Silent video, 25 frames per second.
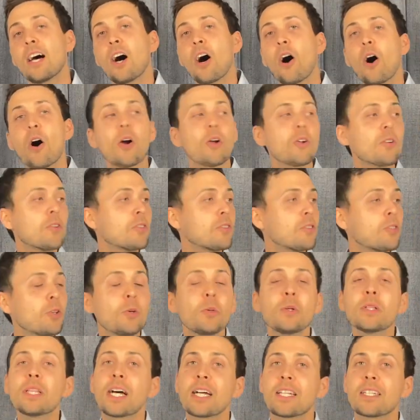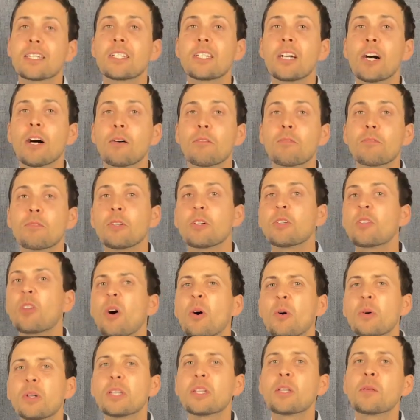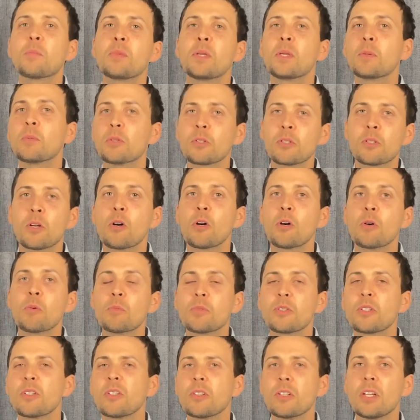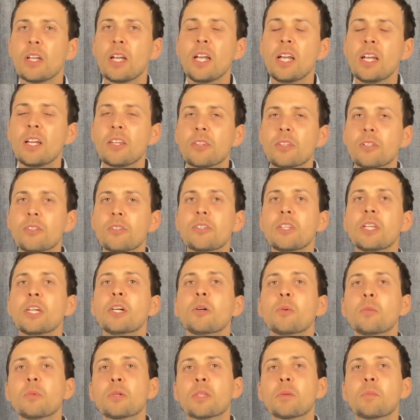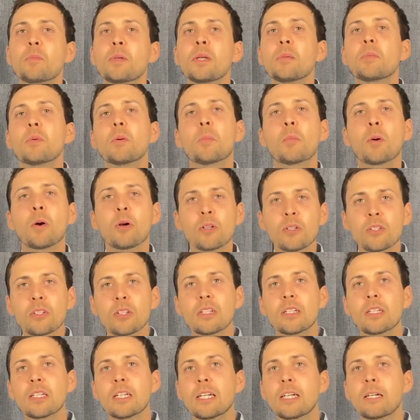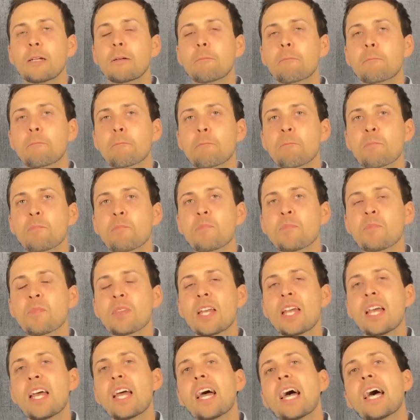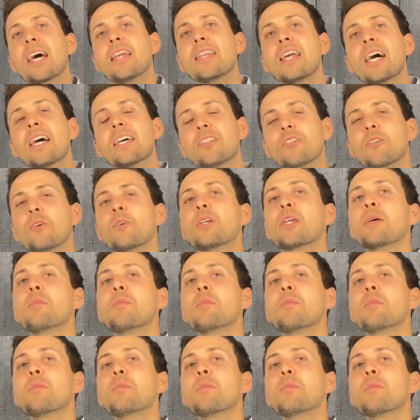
are doing that stuff. They're going into people's homes. They're they're dealing with the people personally. And that don't